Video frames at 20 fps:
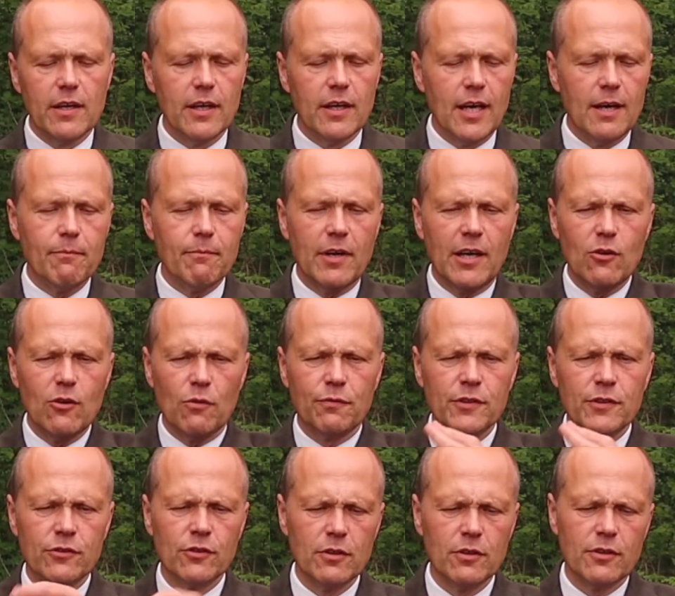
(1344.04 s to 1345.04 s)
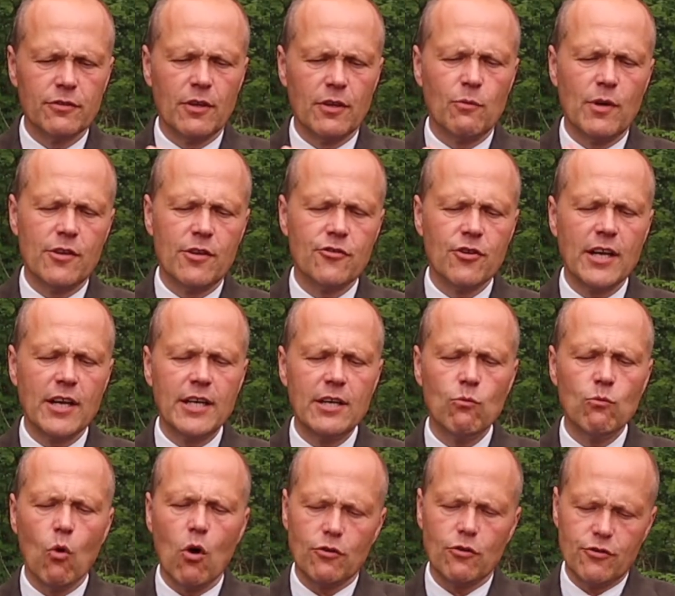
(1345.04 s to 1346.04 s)
Um, I often don't because I wear chunky
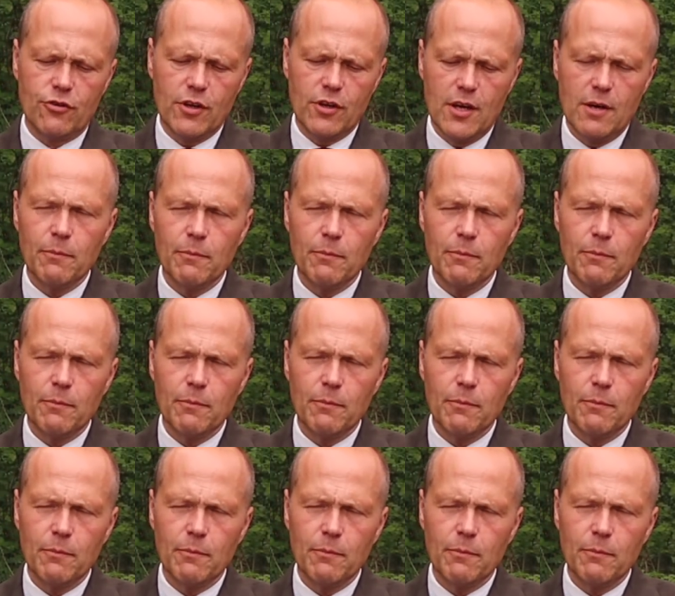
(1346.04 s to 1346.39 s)
watch